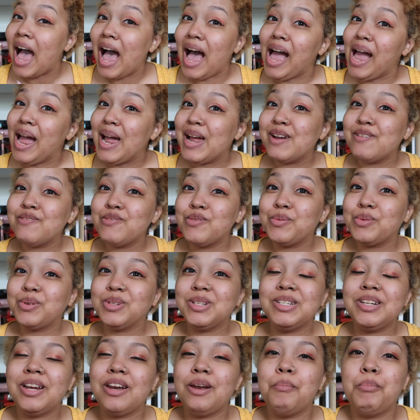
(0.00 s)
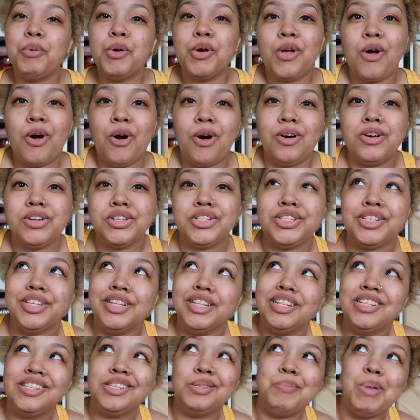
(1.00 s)
I haven't really done a book haul
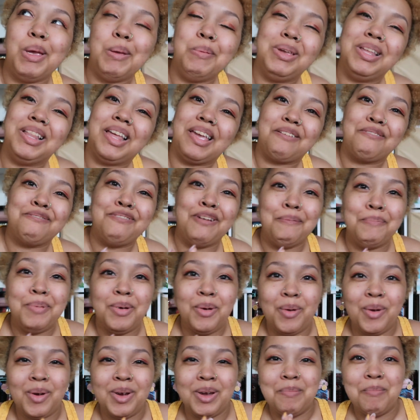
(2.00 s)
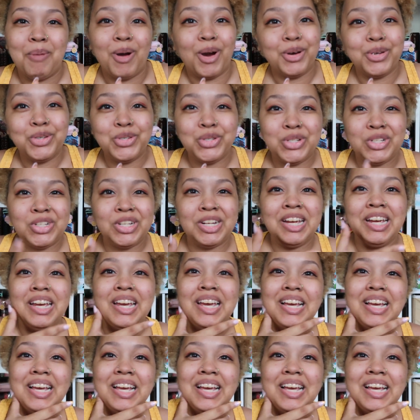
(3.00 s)
since maybe like February, March